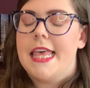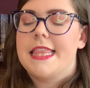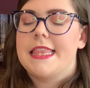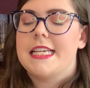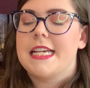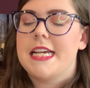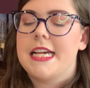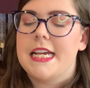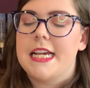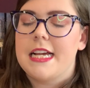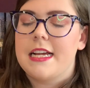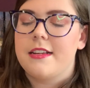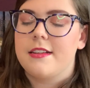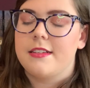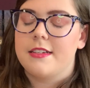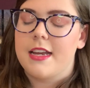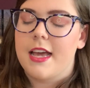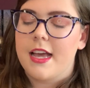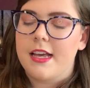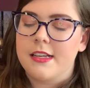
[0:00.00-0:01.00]
The
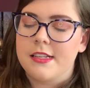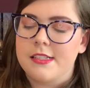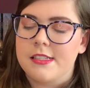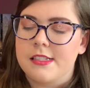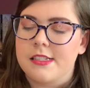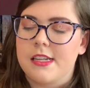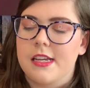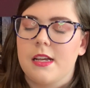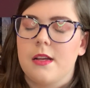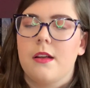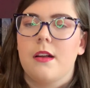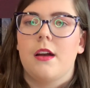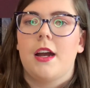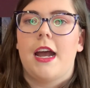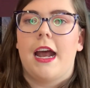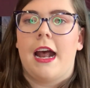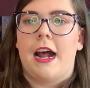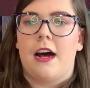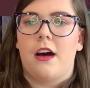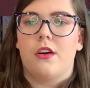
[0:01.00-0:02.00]
next
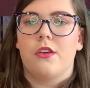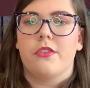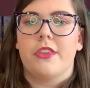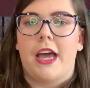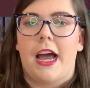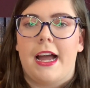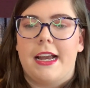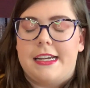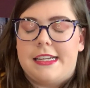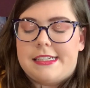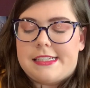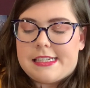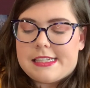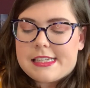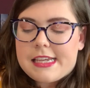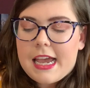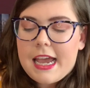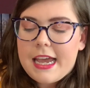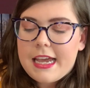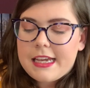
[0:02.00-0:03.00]
owl that I need to
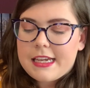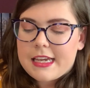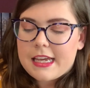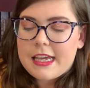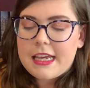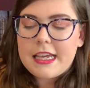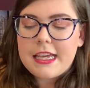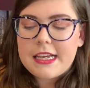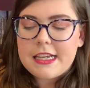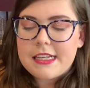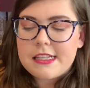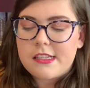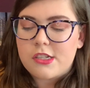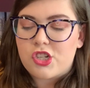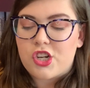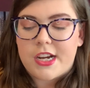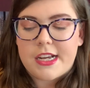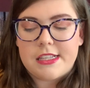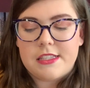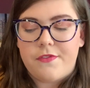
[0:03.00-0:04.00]
take is
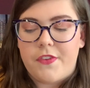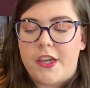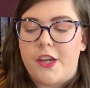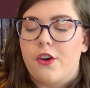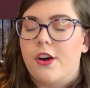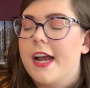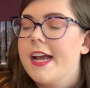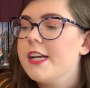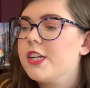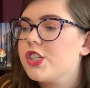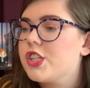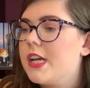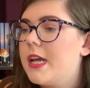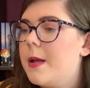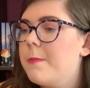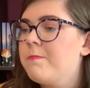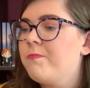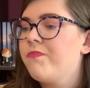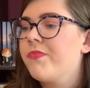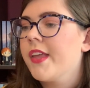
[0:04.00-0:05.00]

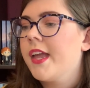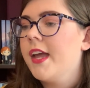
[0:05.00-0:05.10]
Transfiguration.